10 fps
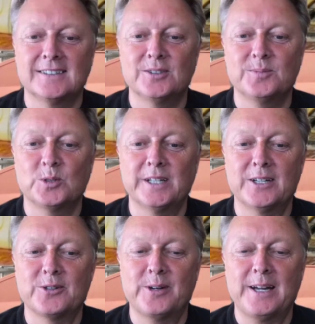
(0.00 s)
Good
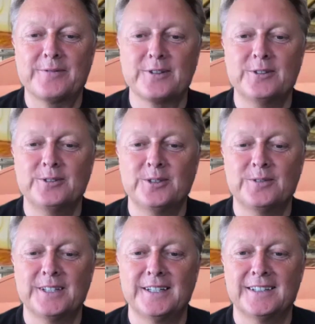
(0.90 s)
morning or good afternoon over
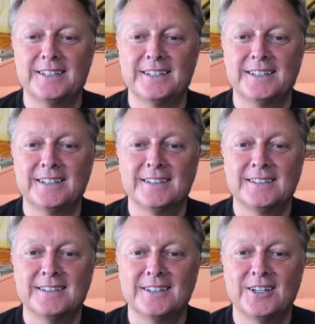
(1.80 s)
there in
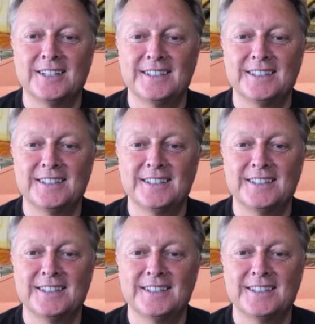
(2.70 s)
Holland.